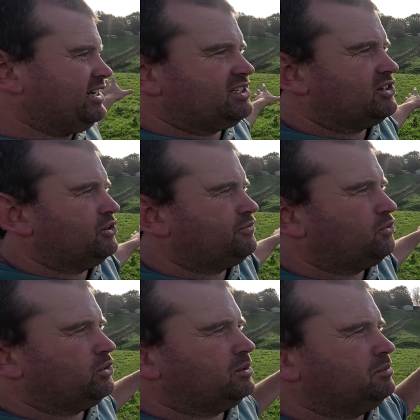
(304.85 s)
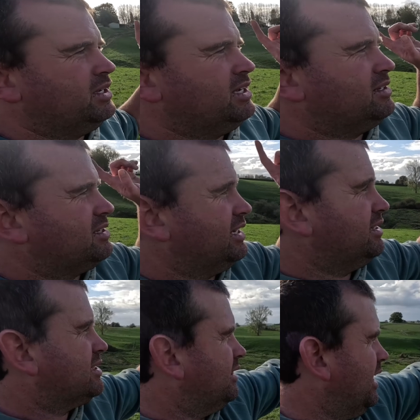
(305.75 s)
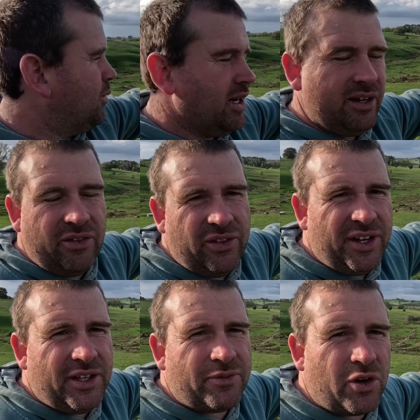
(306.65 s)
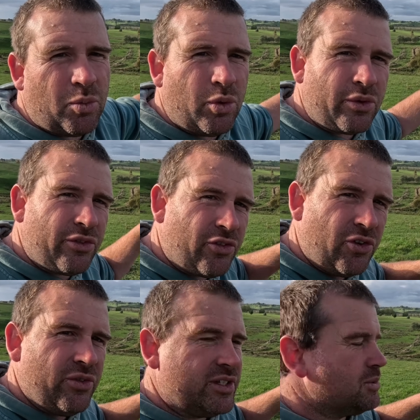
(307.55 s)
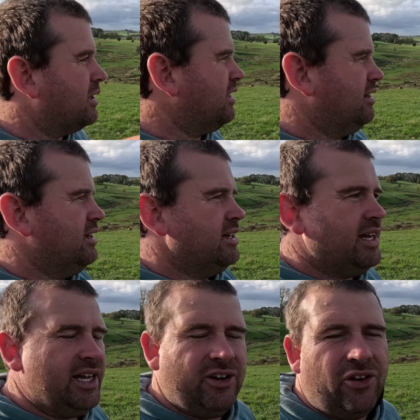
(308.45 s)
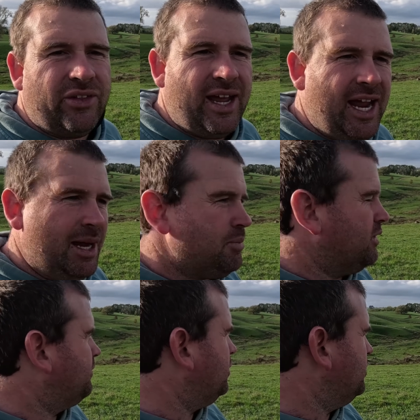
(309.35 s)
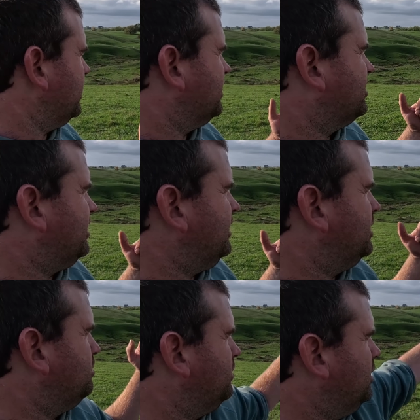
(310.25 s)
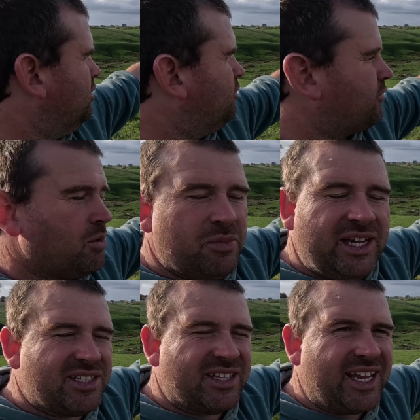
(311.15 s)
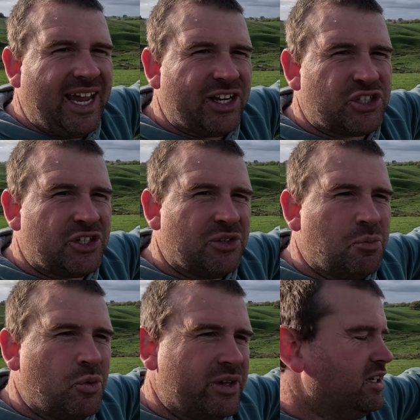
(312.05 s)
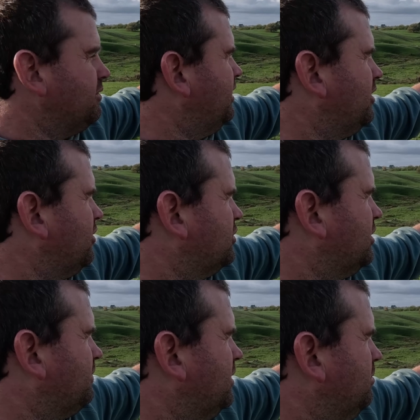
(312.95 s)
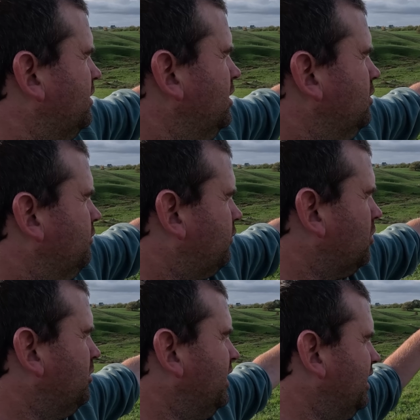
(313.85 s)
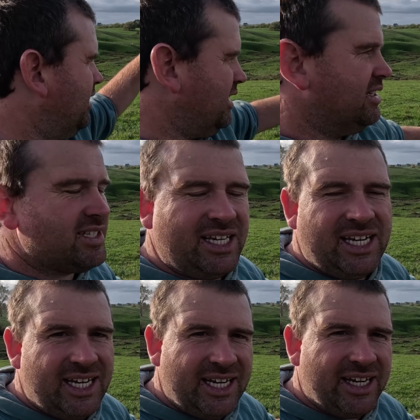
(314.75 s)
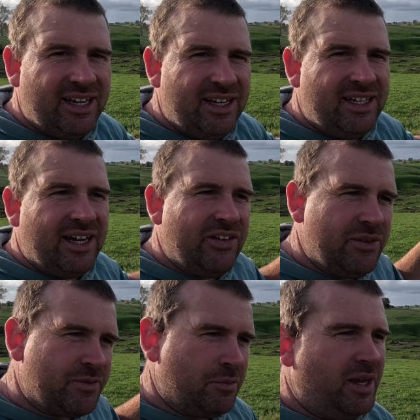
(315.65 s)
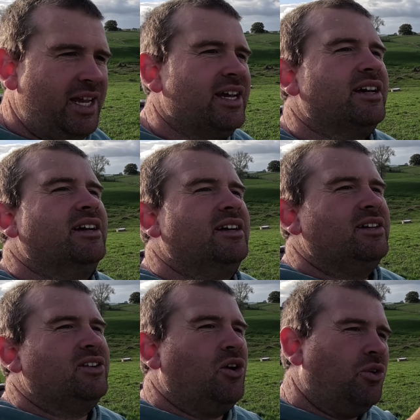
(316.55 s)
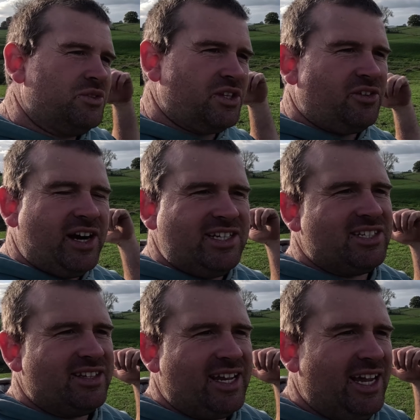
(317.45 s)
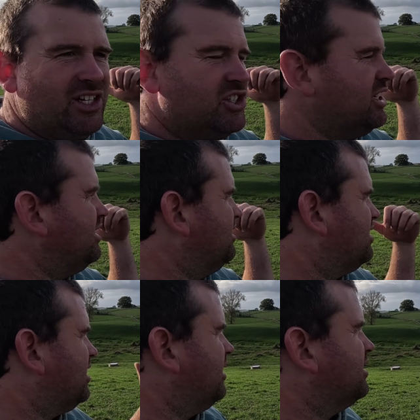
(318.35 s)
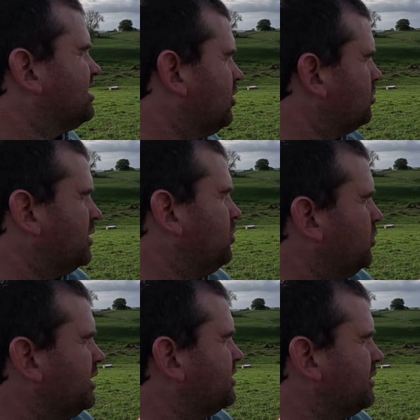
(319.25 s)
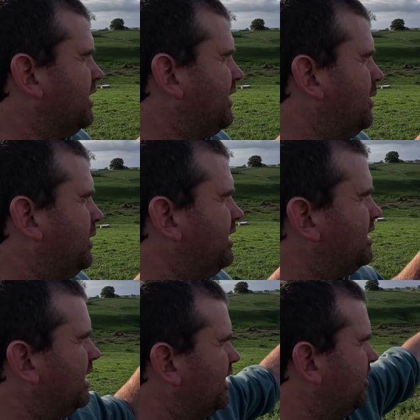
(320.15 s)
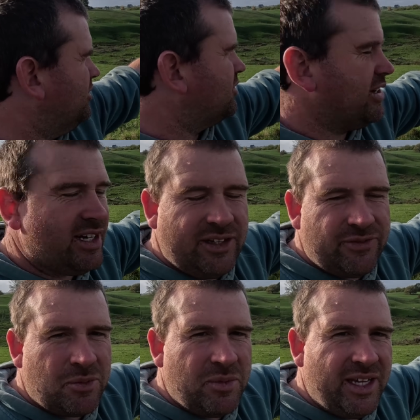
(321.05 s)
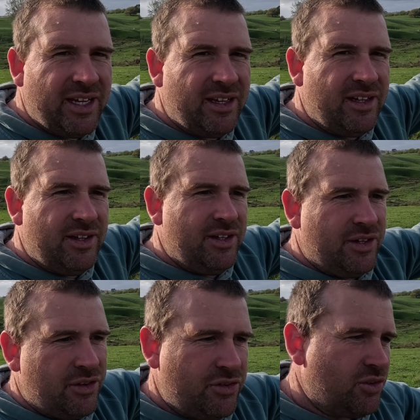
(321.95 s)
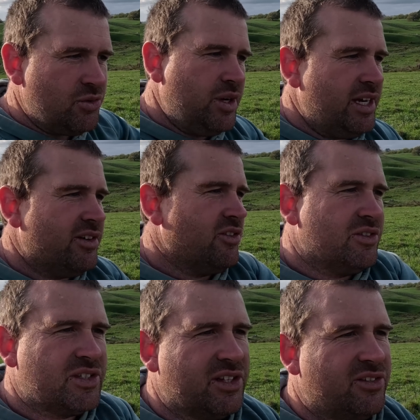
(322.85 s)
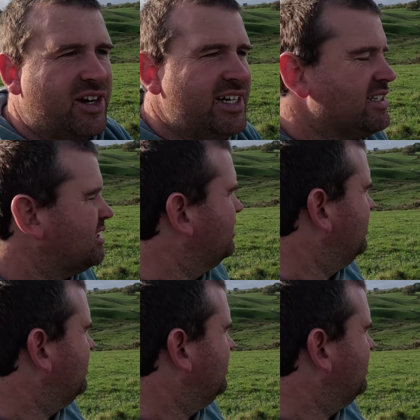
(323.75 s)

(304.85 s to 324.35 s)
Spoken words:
So for them to get to that one there, they've got to walk through this one. And on the app, if you were gonna send them from there to the cow shed in the morning, you've either got to shift them from there into here and then from here onto the race in the cow shed. So it's a little bit annoying doing it that way. You can't go directly from there through here and onto the race.